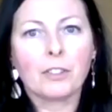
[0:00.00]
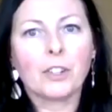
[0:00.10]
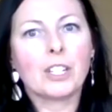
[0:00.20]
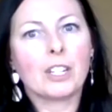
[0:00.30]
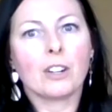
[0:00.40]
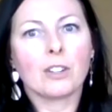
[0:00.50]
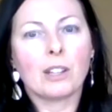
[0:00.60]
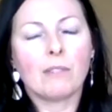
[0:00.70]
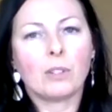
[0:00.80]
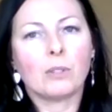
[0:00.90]
For years,
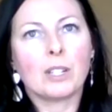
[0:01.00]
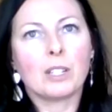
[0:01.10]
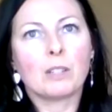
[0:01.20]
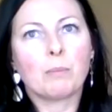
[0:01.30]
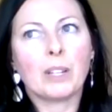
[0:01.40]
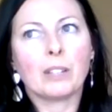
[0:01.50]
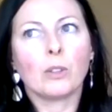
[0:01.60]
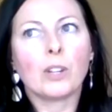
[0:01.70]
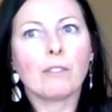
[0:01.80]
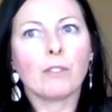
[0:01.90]
I've always been
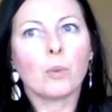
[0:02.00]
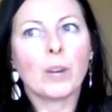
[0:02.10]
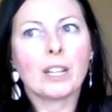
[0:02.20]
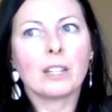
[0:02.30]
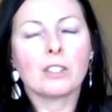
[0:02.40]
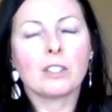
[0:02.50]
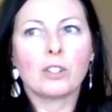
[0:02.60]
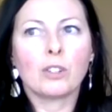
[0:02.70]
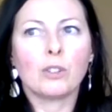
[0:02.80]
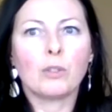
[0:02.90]
looking for ways
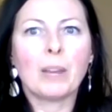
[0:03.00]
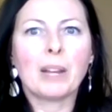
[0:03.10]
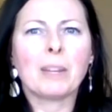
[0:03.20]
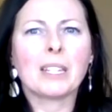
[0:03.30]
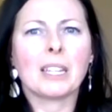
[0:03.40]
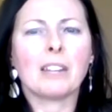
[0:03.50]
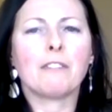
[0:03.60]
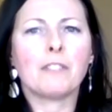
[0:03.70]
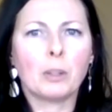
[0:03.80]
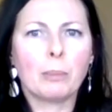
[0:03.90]
to make my skin
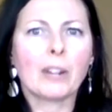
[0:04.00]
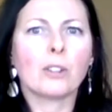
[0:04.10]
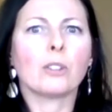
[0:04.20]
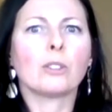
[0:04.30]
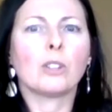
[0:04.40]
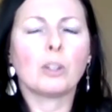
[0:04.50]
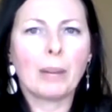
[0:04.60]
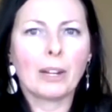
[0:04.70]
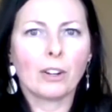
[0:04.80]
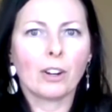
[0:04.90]
feel better, look
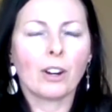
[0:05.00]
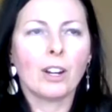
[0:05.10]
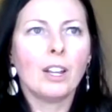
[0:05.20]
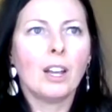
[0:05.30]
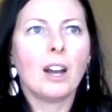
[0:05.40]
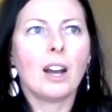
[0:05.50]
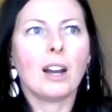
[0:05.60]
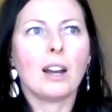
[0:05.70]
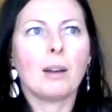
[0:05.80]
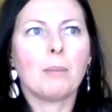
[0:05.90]
better.
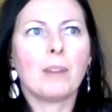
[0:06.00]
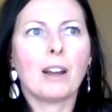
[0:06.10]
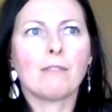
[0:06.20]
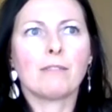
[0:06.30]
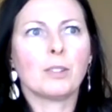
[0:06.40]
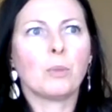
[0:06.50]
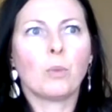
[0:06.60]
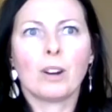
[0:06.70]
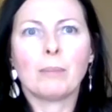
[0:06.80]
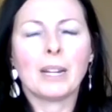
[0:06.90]
I've
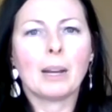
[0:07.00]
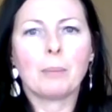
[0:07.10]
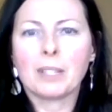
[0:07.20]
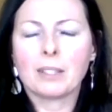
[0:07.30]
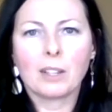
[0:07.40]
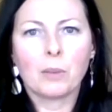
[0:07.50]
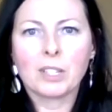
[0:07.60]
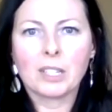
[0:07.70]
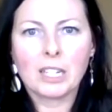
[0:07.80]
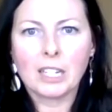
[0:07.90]
worn makeup since I was
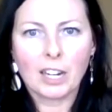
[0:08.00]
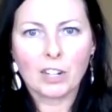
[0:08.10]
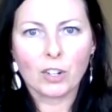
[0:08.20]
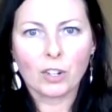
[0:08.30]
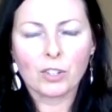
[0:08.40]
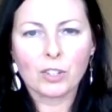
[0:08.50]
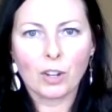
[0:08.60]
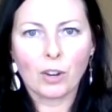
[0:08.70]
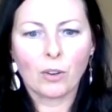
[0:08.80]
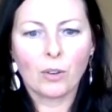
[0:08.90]
a teenager,
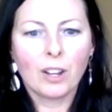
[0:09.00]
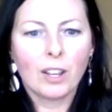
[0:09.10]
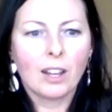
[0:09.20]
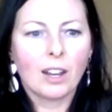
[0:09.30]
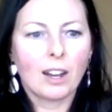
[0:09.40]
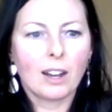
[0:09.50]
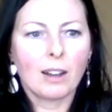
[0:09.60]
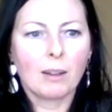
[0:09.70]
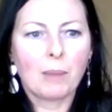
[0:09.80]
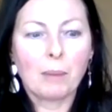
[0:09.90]
so
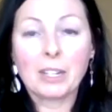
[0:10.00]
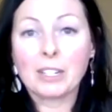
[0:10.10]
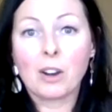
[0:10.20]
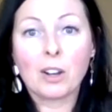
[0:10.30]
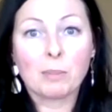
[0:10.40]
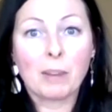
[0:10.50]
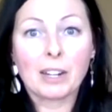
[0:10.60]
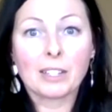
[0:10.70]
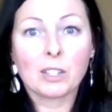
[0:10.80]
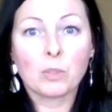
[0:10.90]
I'm into
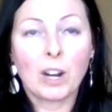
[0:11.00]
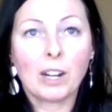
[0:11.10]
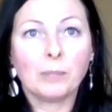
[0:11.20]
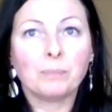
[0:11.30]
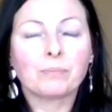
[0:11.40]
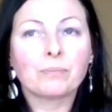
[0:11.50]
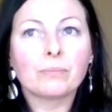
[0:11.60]
cosmetics as well.